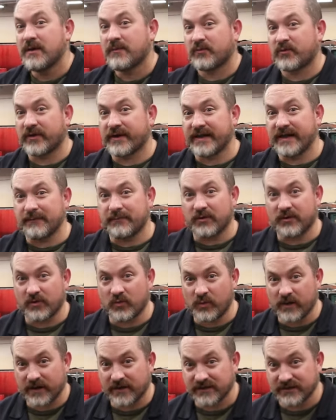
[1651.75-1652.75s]
pretty up all the
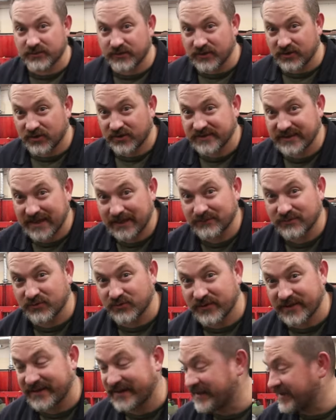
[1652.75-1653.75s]
wires so it looks
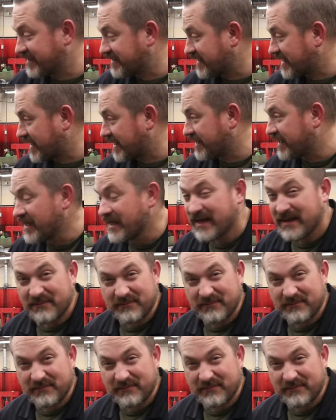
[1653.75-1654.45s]
absolutely neat inside.